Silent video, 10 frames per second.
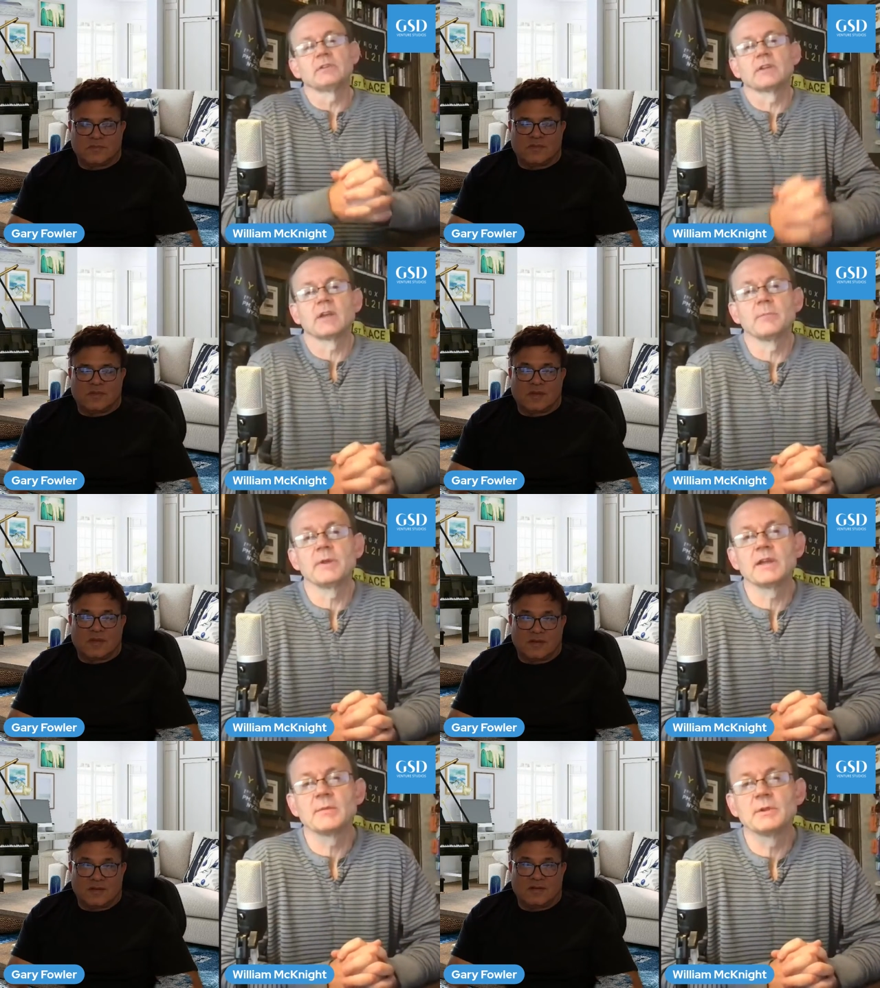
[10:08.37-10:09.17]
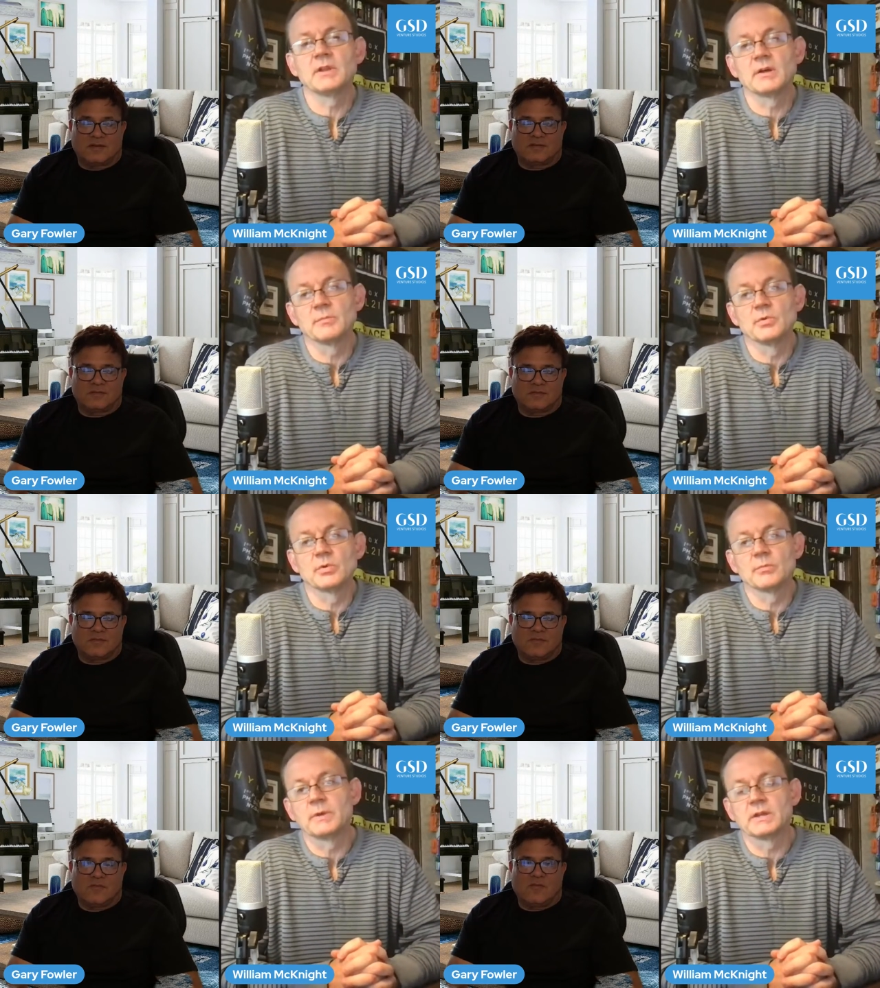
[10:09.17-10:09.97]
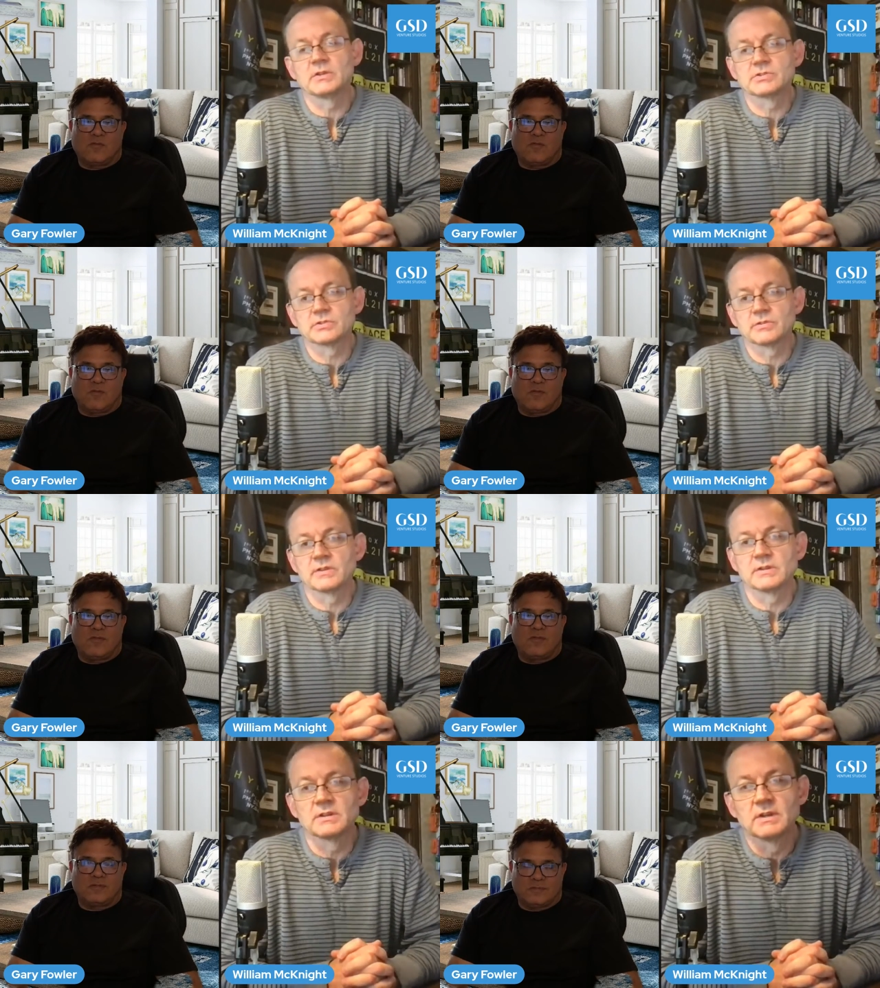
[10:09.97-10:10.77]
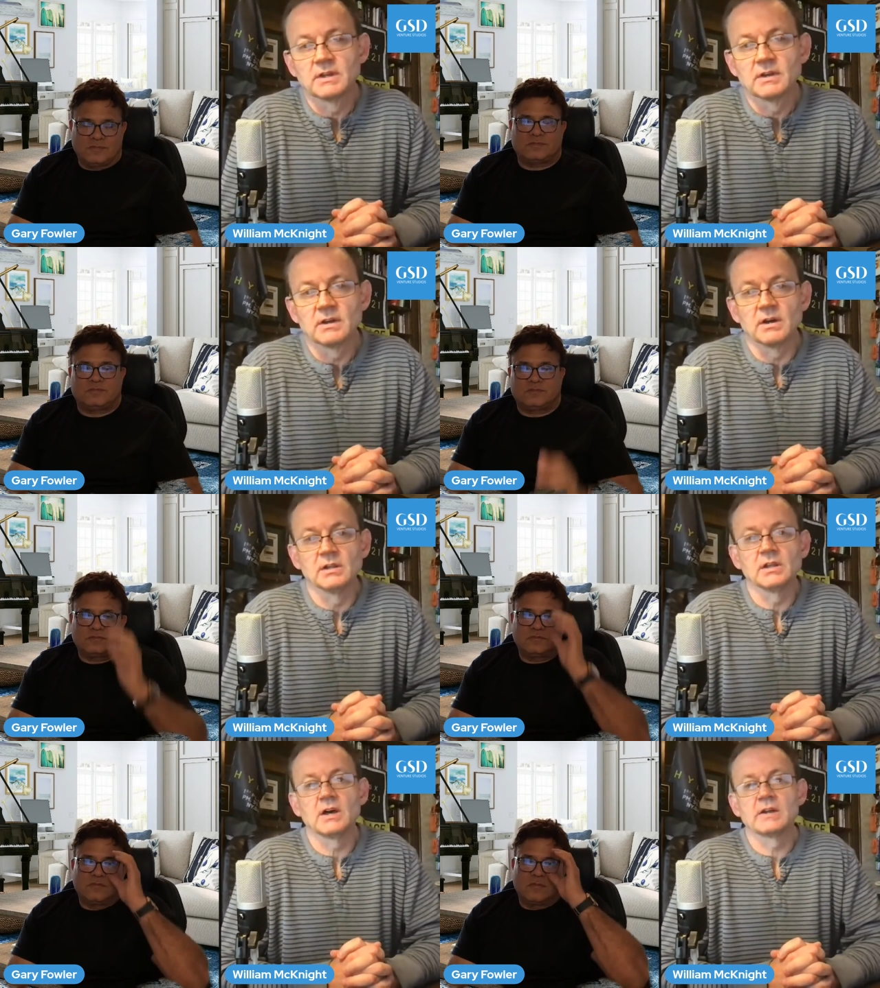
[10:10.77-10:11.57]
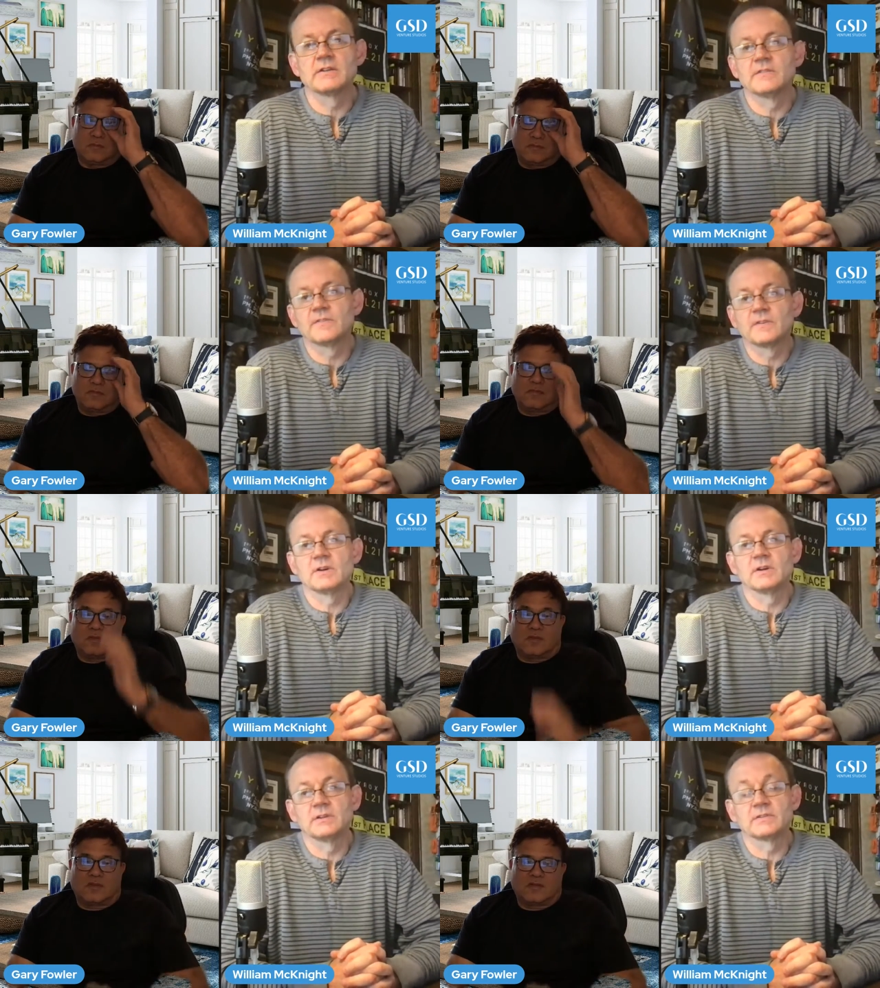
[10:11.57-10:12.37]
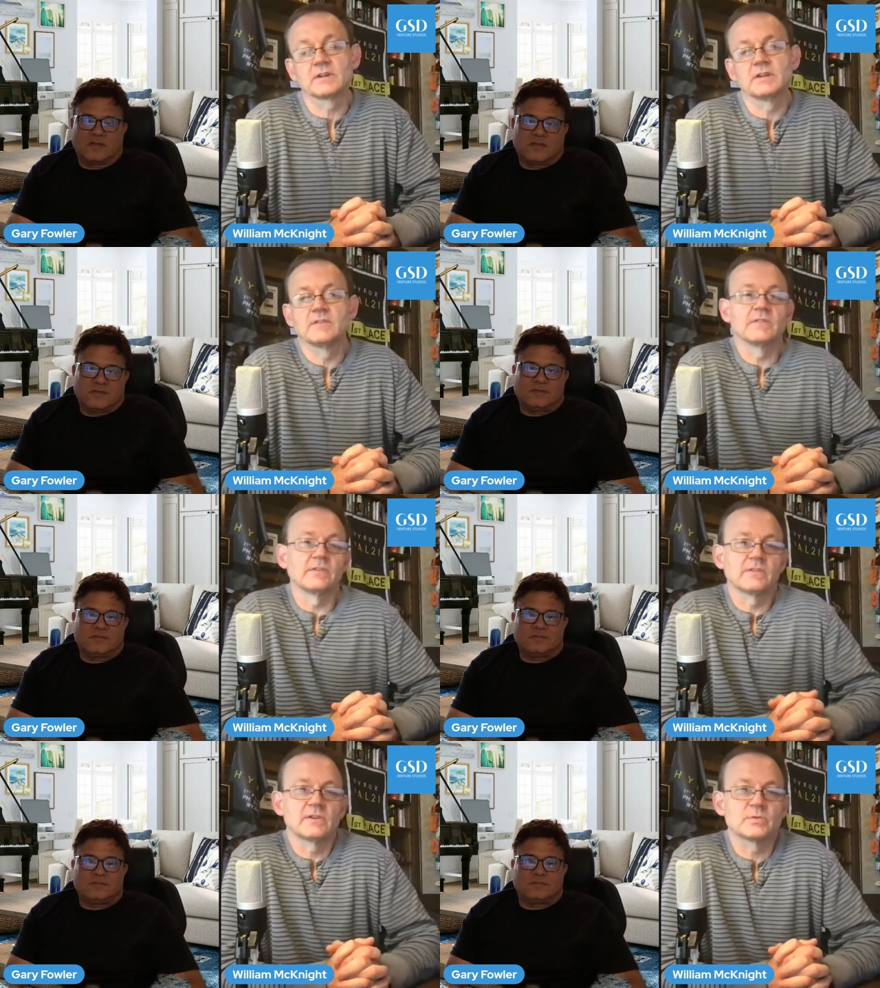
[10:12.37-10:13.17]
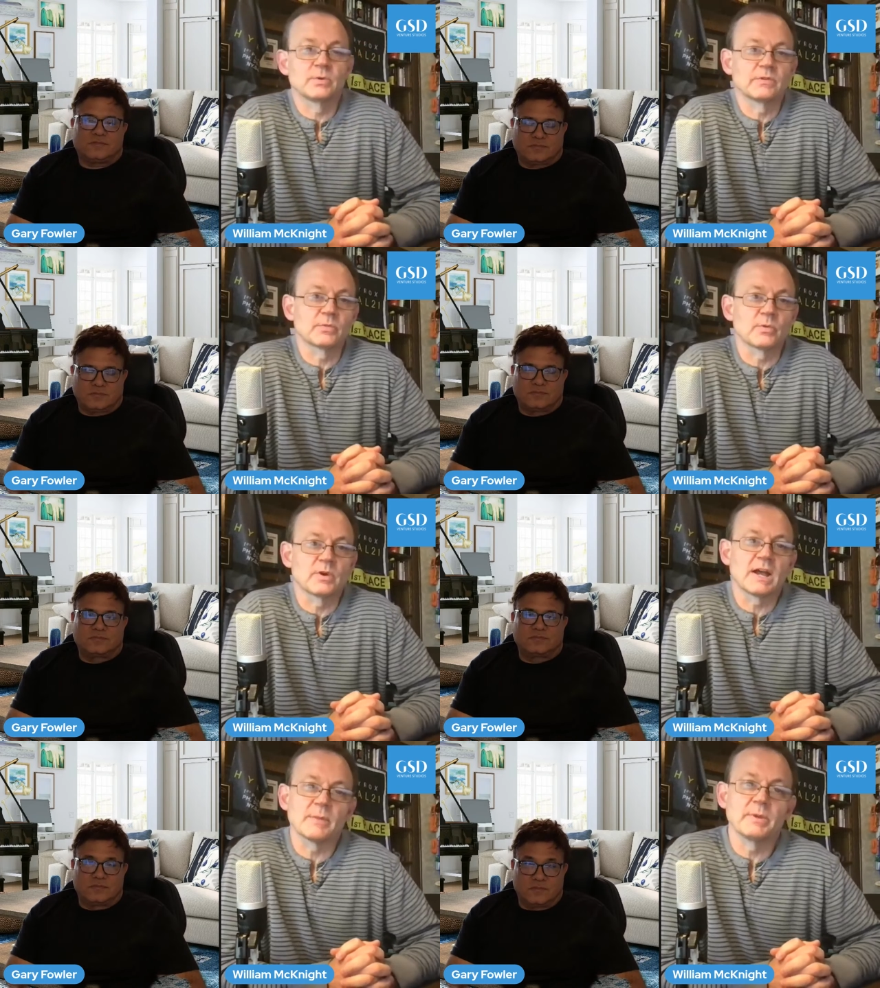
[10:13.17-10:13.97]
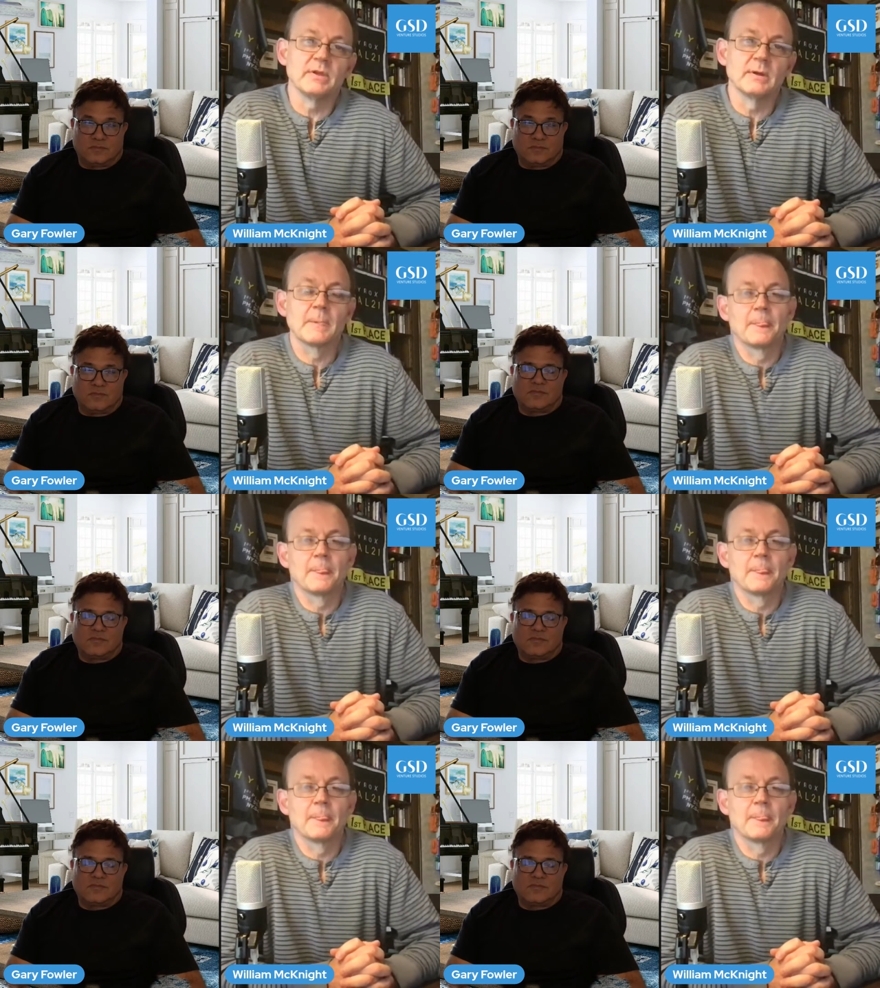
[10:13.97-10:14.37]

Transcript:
Speaker 1: It became a lot more making sure that a lot of executive constituents were happy.